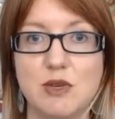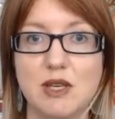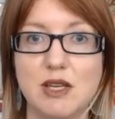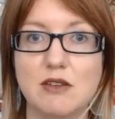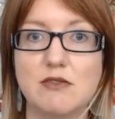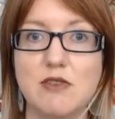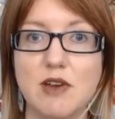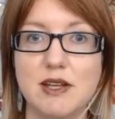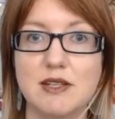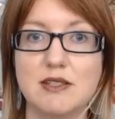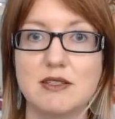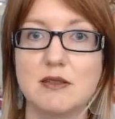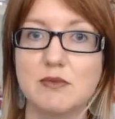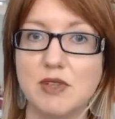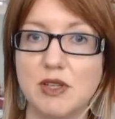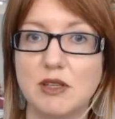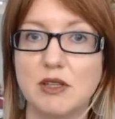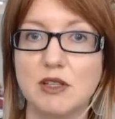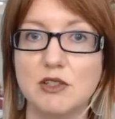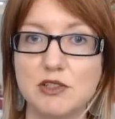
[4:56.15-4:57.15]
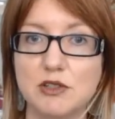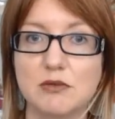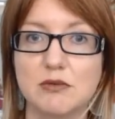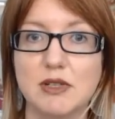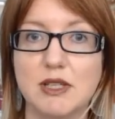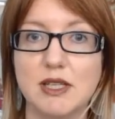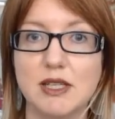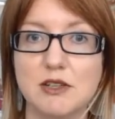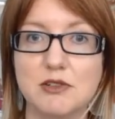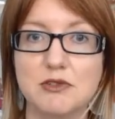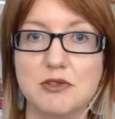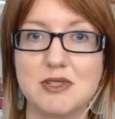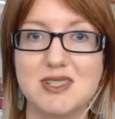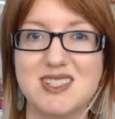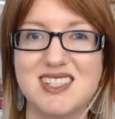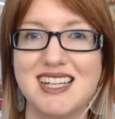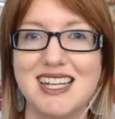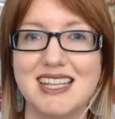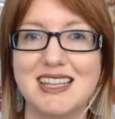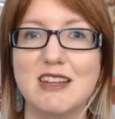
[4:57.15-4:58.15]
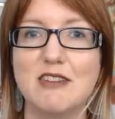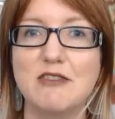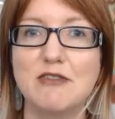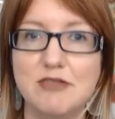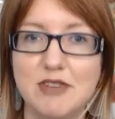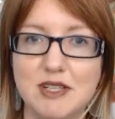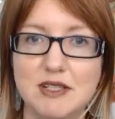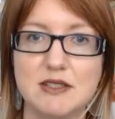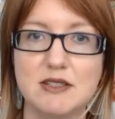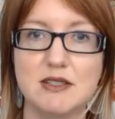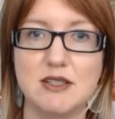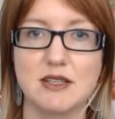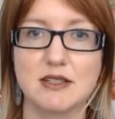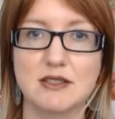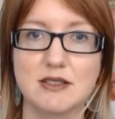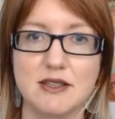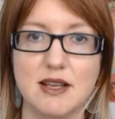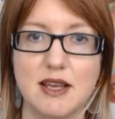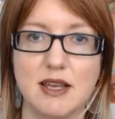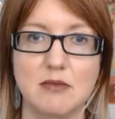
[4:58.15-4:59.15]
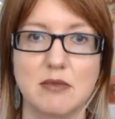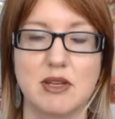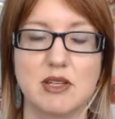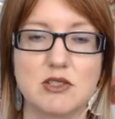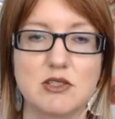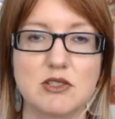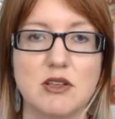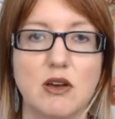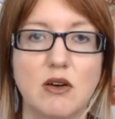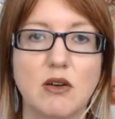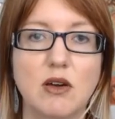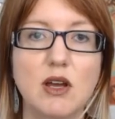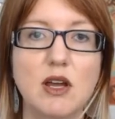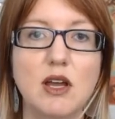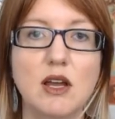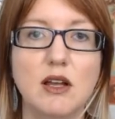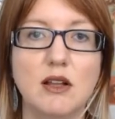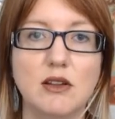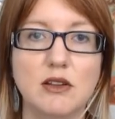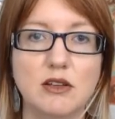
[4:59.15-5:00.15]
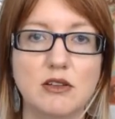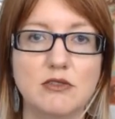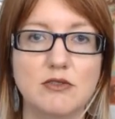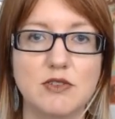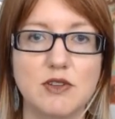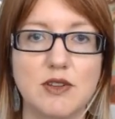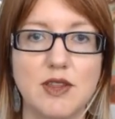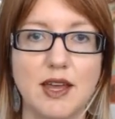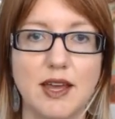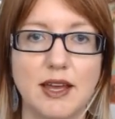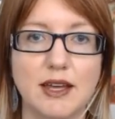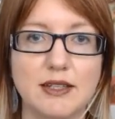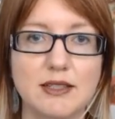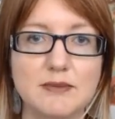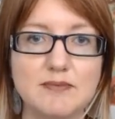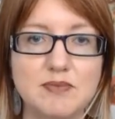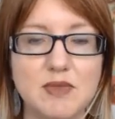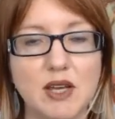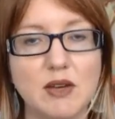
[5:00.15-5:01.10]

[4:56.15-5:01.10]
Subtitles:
we can find something that you're really interested in that fits the assignment. So look for that.